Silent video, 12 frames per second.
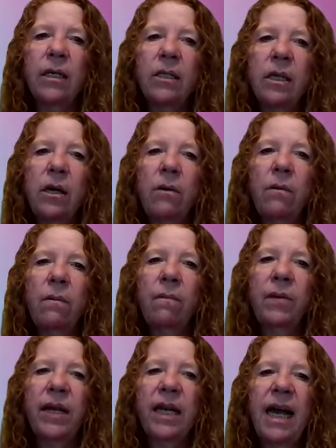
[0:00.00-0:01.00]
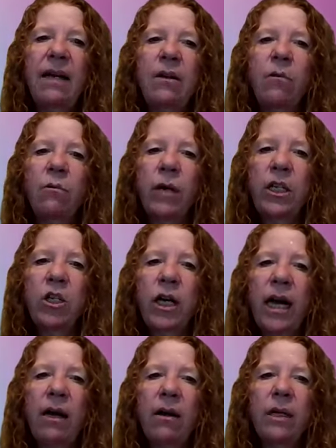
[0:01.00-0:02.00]
So again, reach
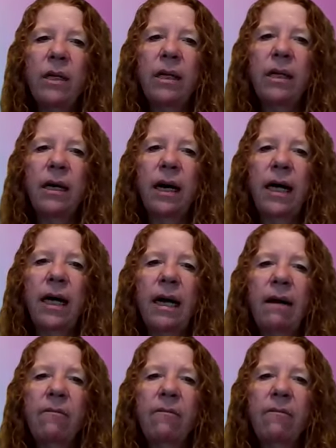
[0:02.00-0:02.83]
out. I